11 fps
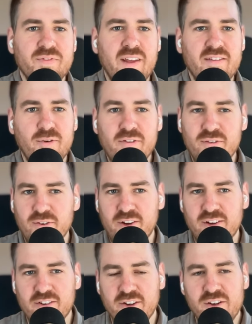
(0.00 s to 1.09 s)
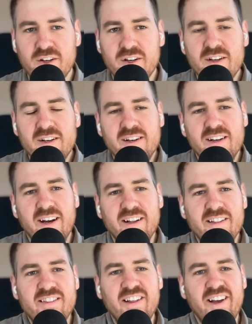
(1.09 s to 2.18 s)
There's all sorts you could do.
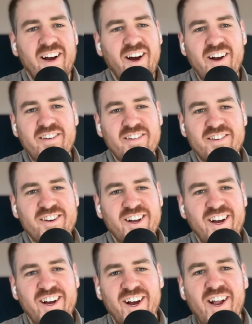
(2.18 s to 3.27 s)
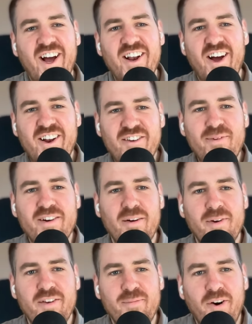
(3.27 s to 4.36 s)
I love my
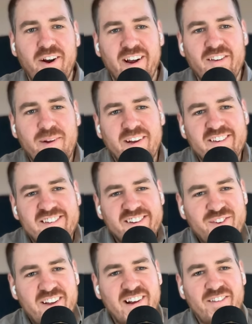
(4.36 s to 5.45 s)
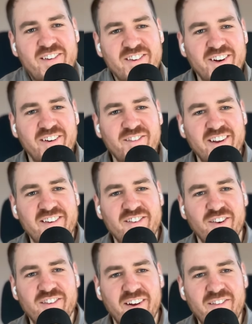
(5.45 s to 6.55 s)
job on this podcast, because I get to have these kind of conversations
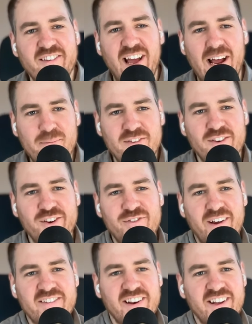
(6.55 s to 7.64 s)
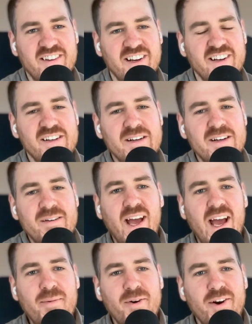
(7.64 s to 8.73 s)
all the time. This is absolutely fascinating.
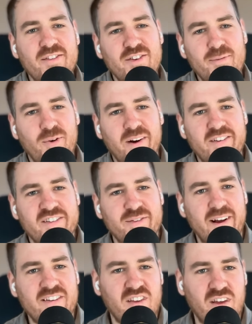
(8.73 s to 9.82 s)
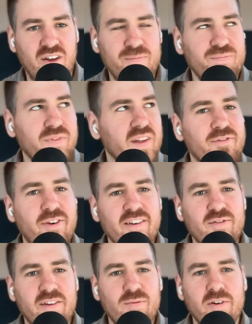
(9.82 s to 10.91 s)
Emma, we've got two more questions to ask you. The
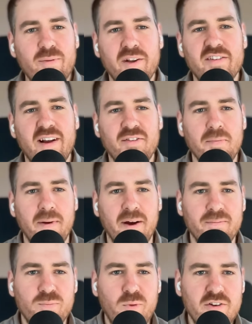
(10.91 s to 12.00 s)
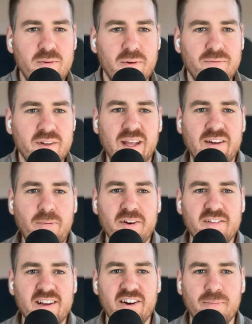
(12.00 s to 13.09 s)
first one is, what do you want to shout about? What do you want everybody
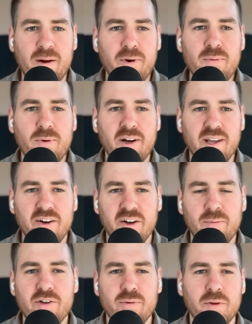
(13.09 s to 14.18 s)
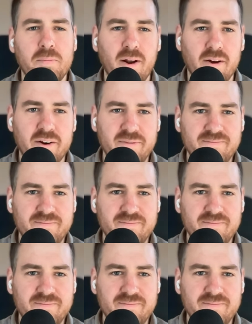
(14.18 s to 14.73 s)
to hear about? What are you working on, and what do you want to plug?